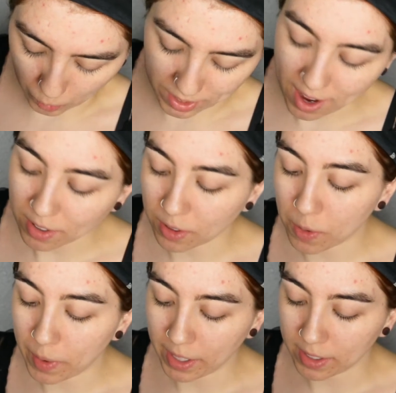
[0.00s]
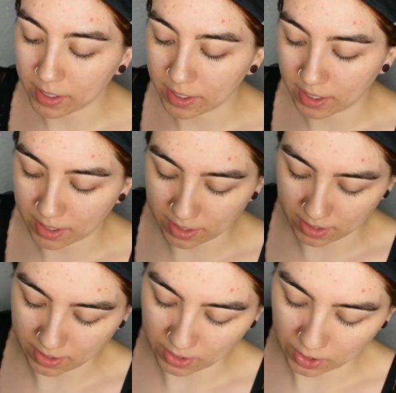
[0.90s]
We're not going
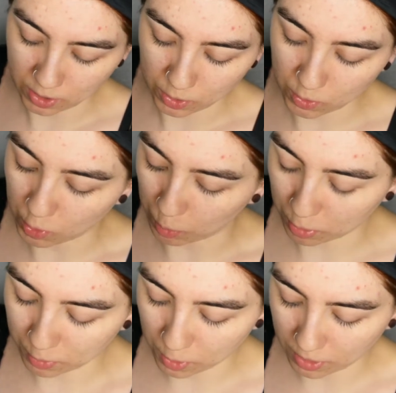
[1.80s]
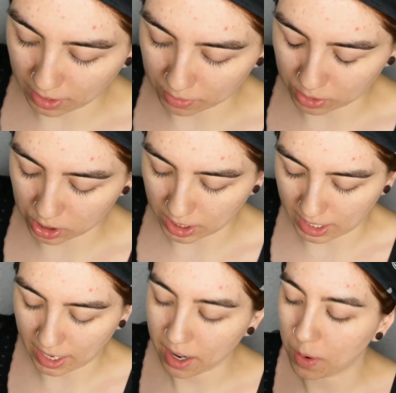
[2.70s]
super full coverage
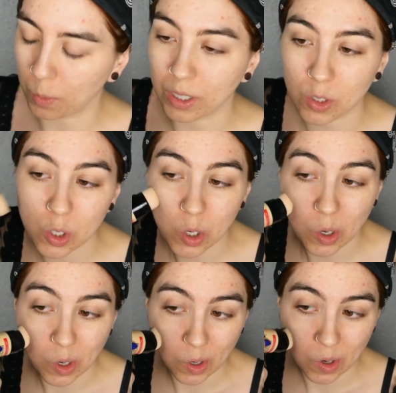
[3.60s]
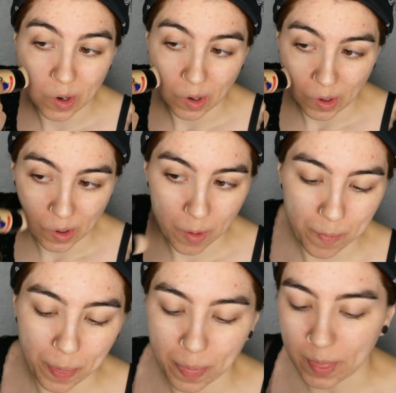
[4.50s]
today, which
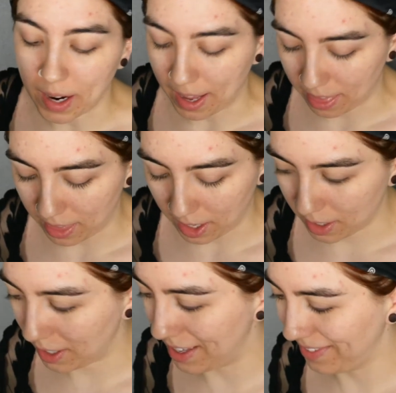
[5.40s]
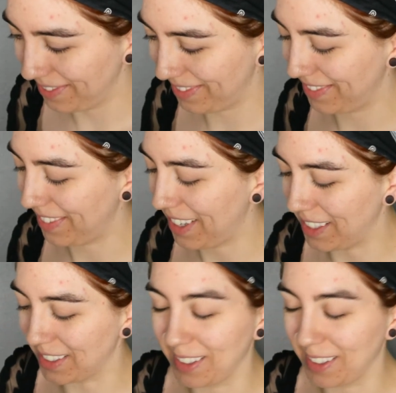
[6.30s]
I think is a